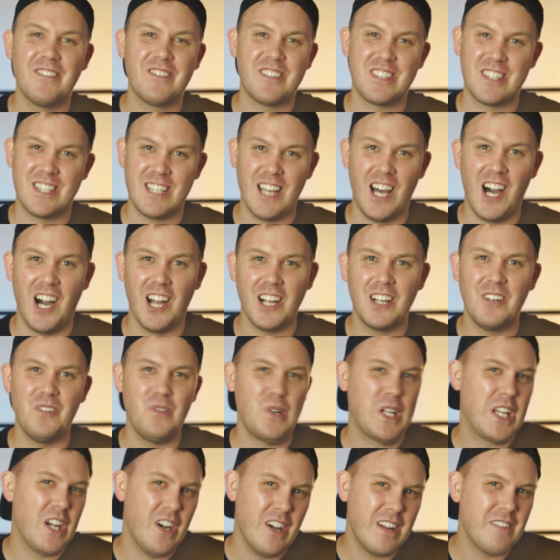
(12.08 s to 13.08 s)
of stuck.
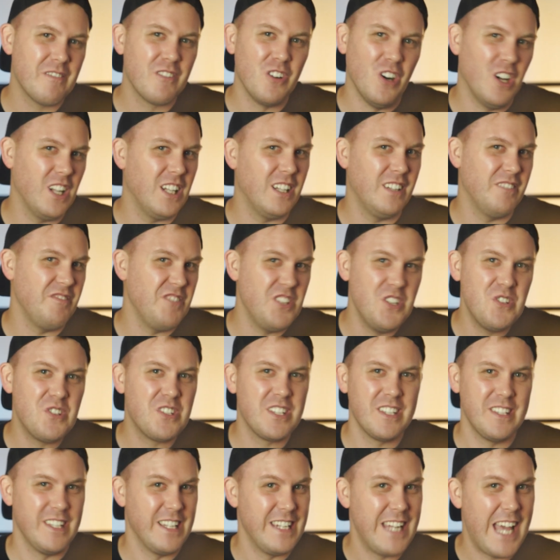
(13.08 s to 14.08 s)
We kind of got
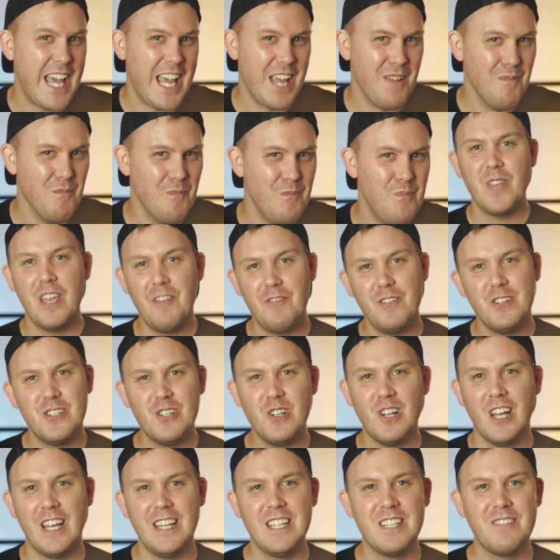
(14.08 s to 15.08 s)
used to the name. If you
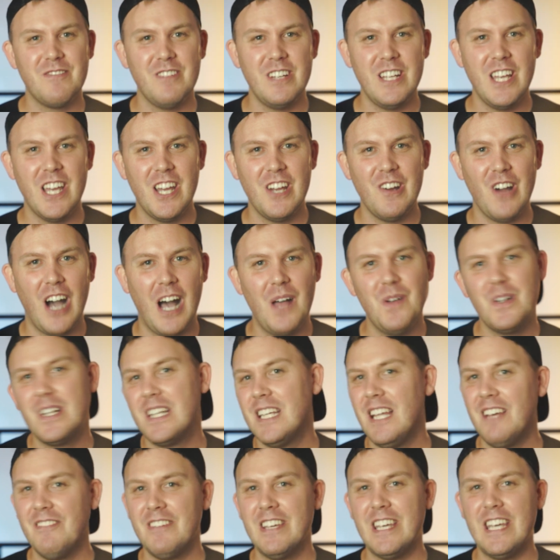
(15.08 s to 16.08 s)
do like this video, I
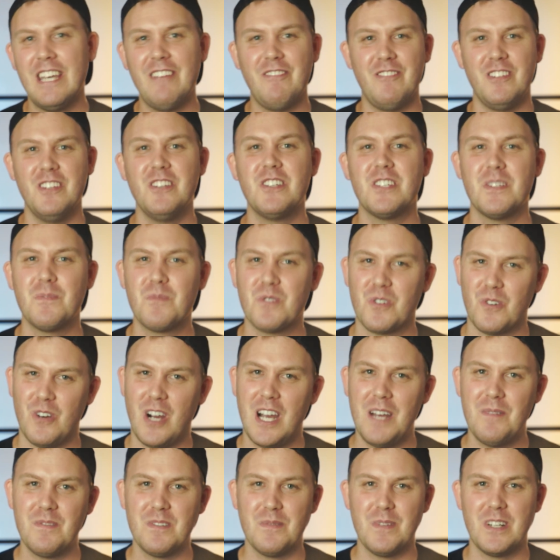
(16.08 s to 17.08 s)
would love it if you
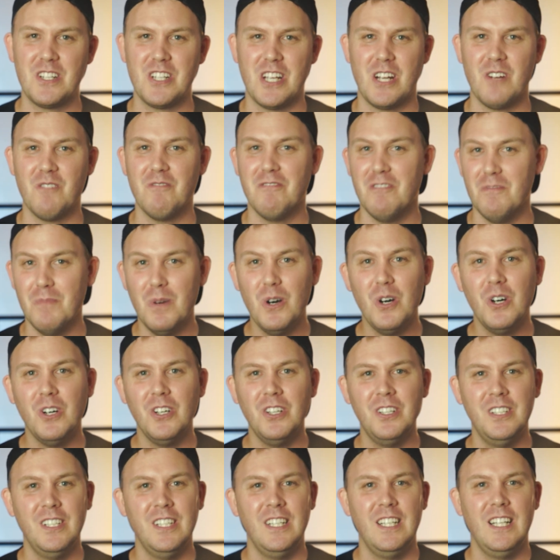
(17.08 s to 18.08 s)
subscribe to my channel for
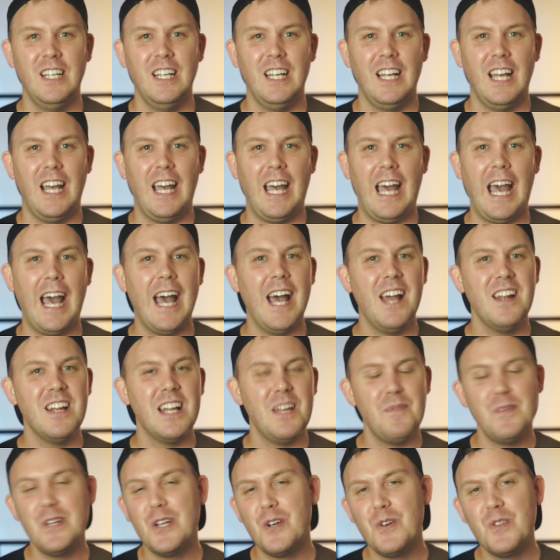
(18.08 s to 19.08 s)
more, and
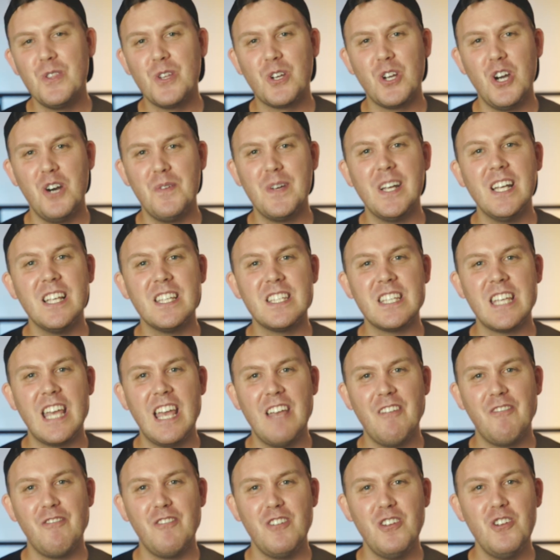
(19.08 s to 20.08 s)
let me know in the comments
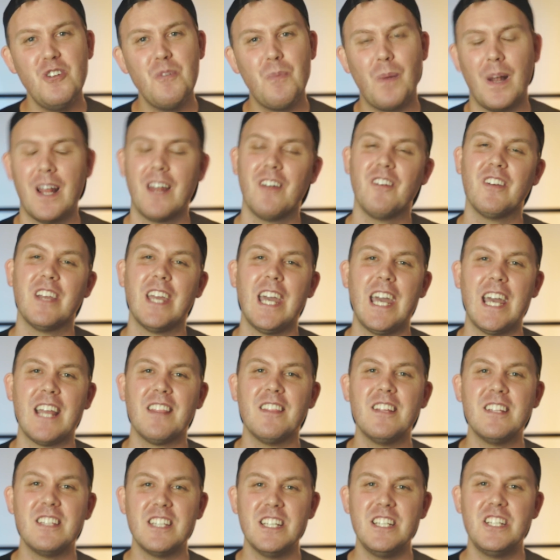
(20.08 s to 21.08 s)
if you plan on
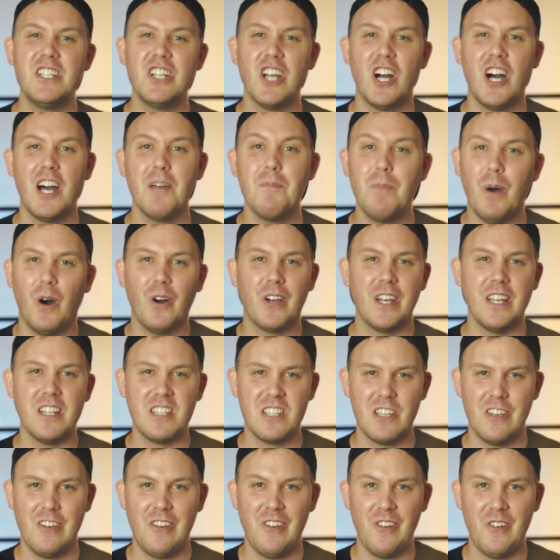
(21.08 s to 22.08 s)
getting the DJI Pocket
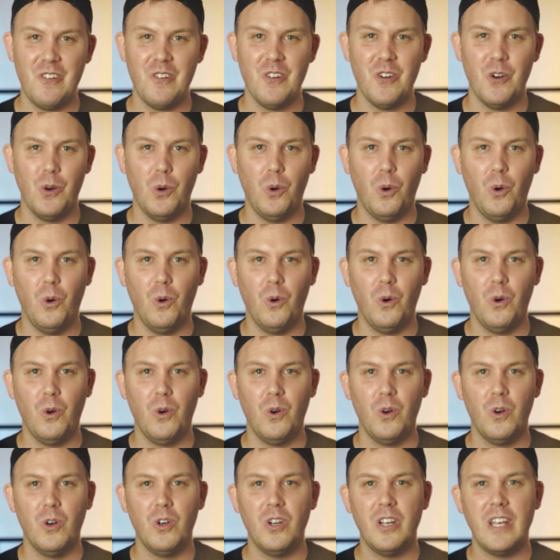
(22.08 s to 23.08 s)
2,
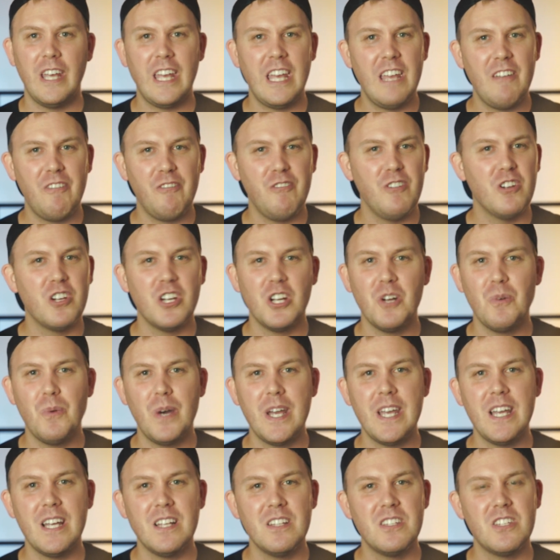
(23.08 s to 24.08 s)
or if you're going to
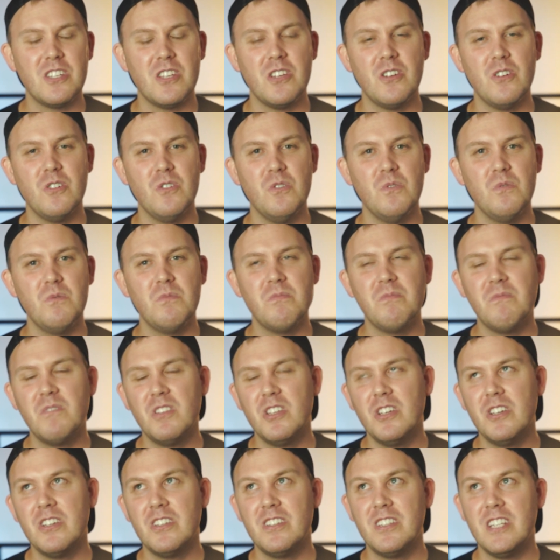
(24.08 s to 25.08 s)
wait until
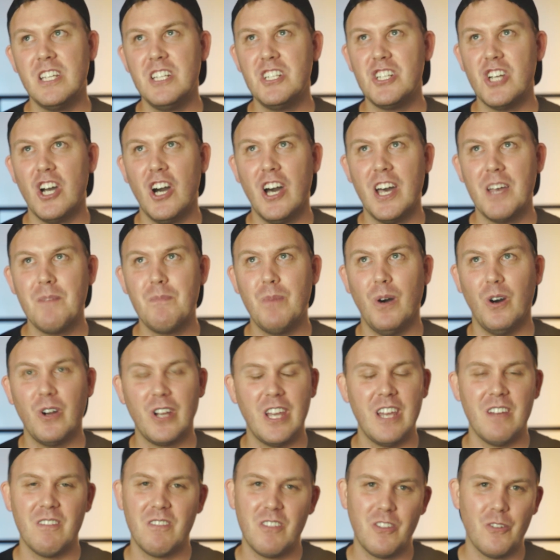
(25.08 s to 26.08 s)
the DJI
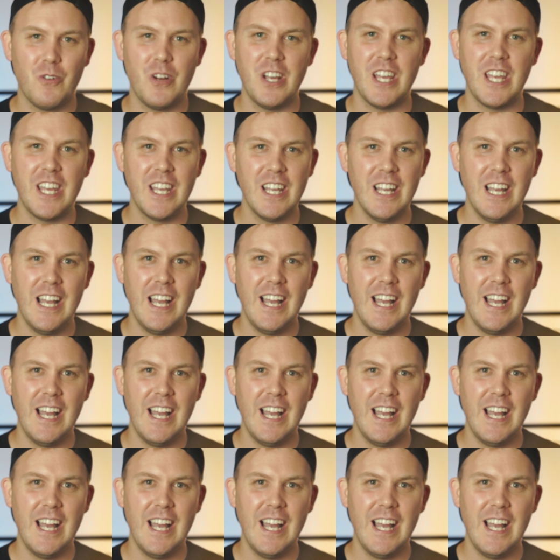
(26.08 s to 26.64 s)
Pocket 3.